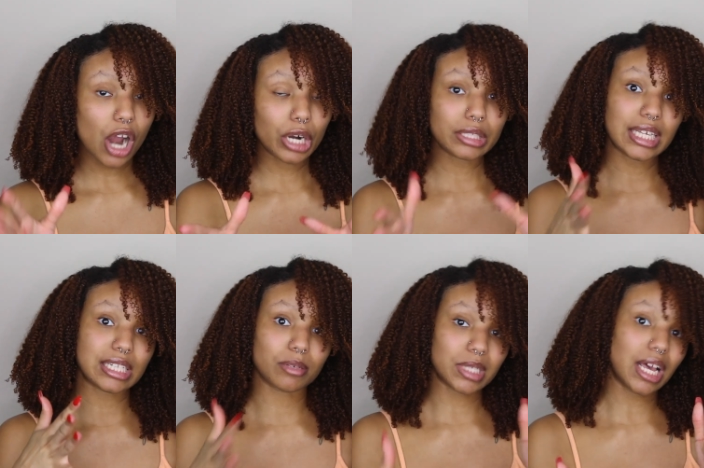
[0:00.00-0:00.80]
I heard that
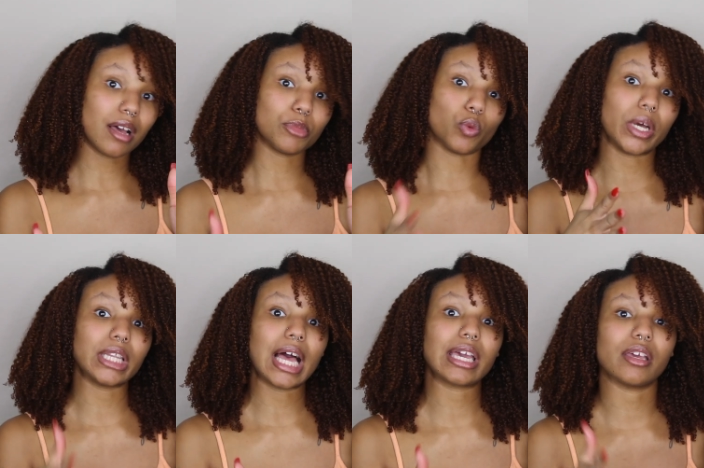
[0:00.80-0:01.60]
sometimes
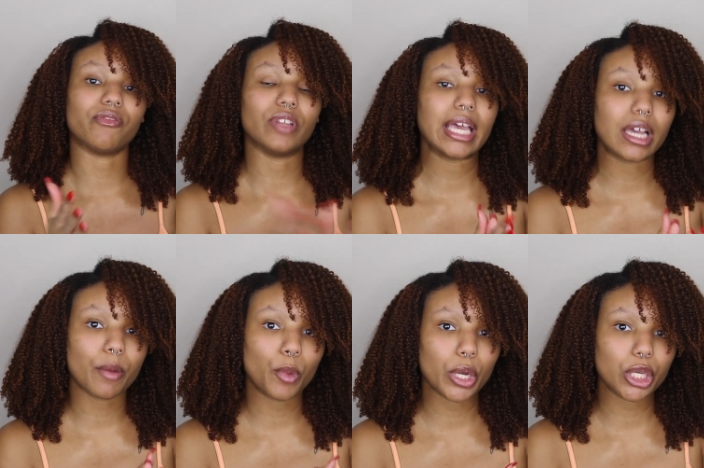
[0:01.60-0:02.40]
Wetline can flake
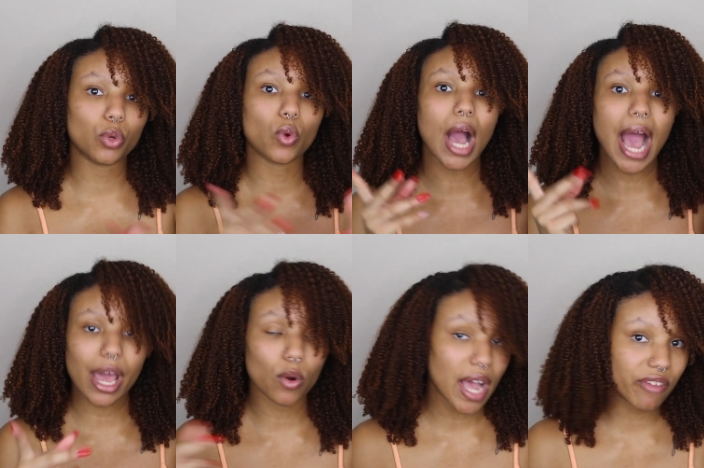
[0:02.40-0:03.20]
up on you.
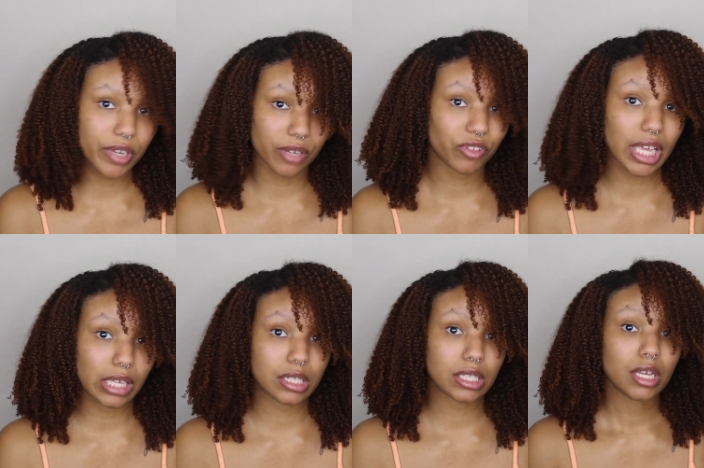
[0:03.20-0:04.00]
I don't have any
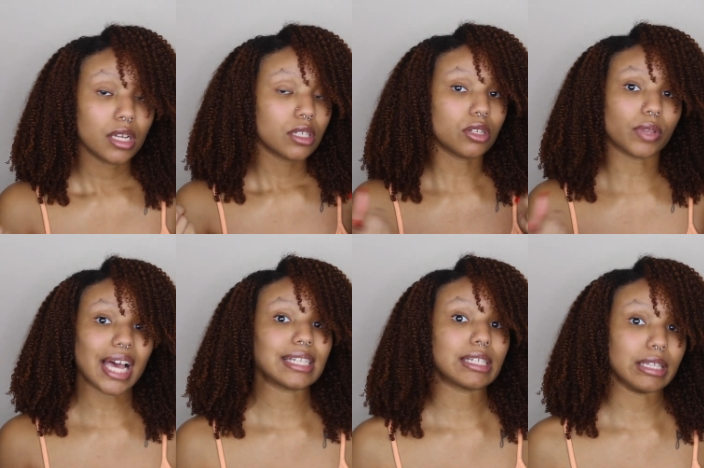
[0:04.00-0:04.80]
flakes. So
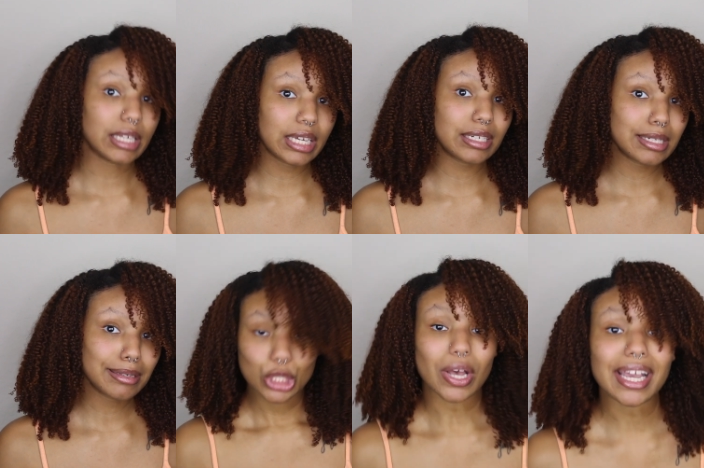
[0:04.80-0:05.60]
that's lit.
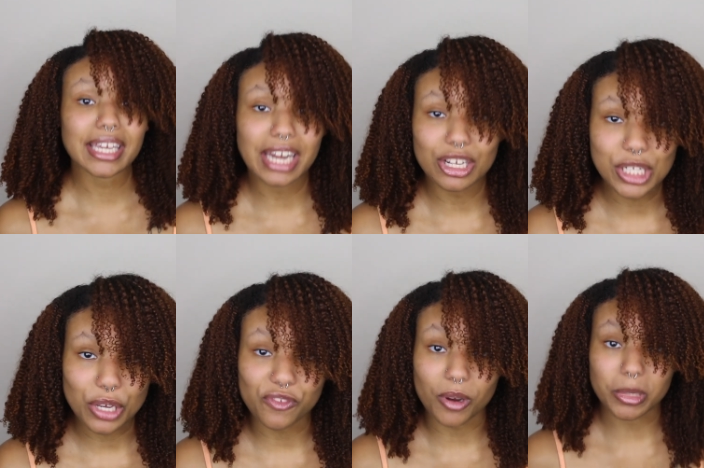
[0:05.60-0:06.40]
So I can now tell
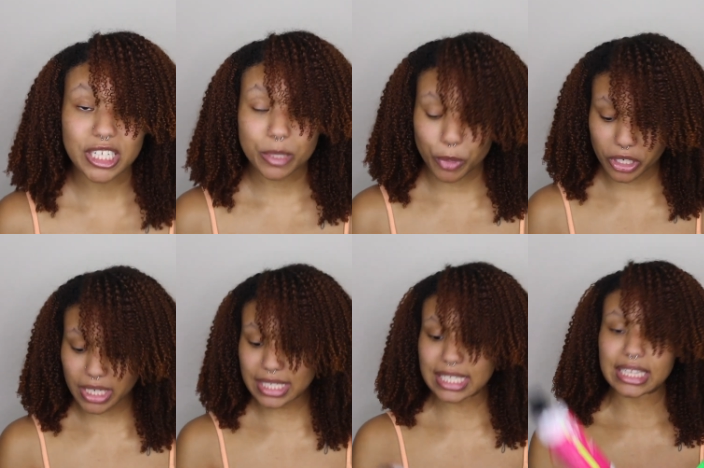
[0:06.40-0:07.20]
you from
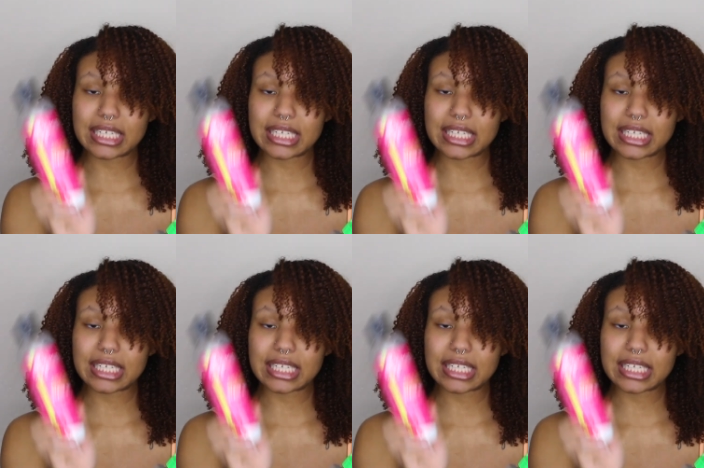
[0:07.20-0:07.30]
experience that